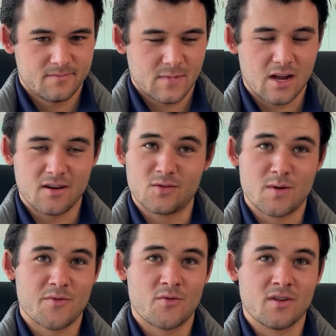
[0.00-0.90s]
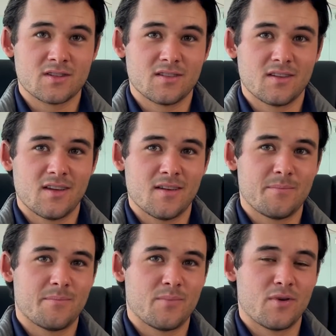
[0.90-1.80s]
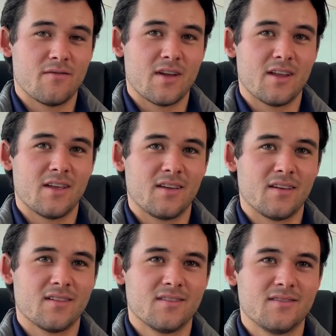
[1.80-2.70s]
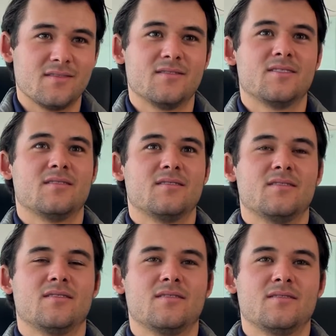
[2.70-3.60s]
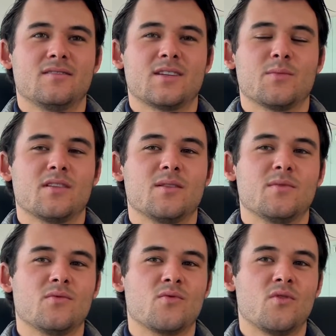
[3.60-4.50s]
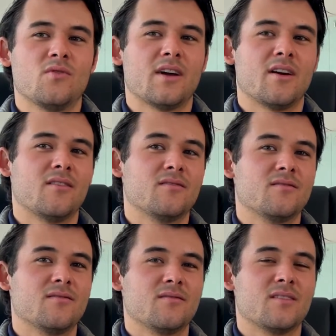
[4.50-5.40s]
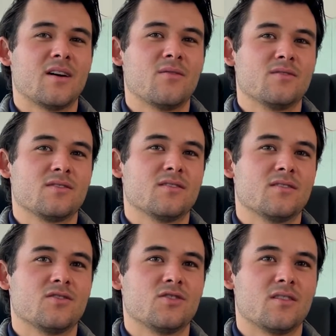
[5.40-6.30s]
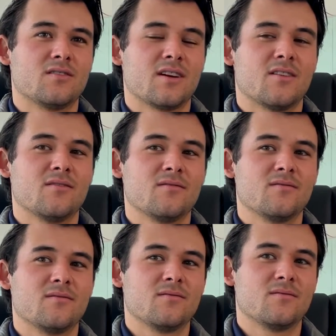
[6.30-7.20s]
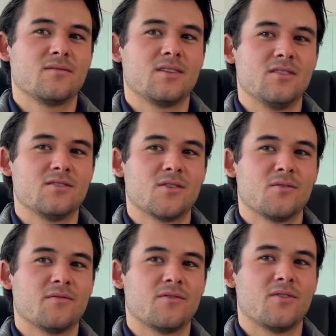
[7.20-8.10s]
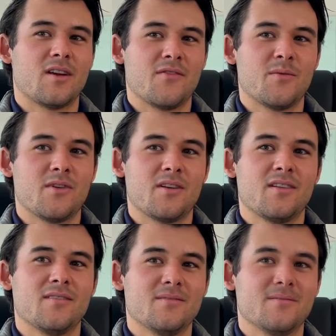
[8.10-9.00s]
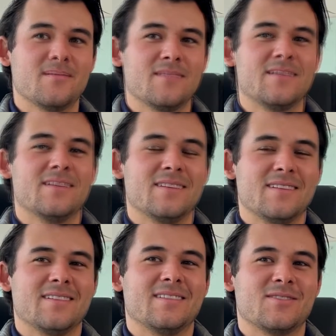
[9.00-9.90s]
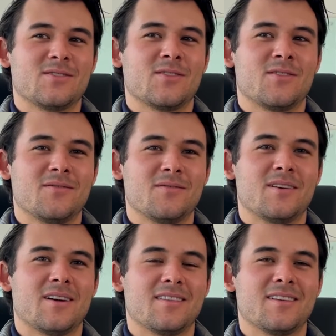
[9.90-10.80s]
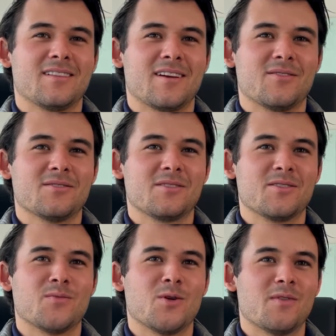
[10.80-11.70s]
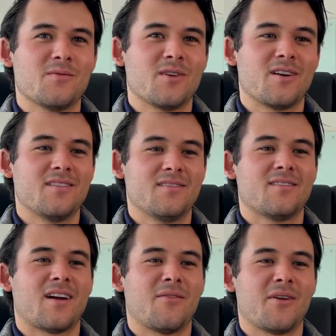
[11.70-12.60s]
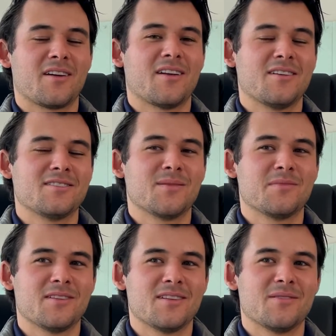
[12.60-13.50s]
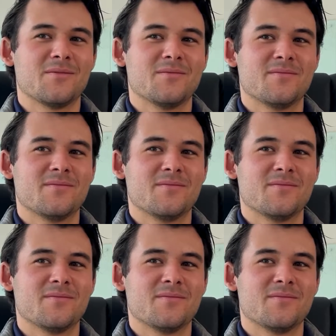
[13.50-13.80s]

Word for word: I just remember recently preventing something to be rolled out that was going to shut down Keystone for everybody. So I think that was a good moment where I recognized something that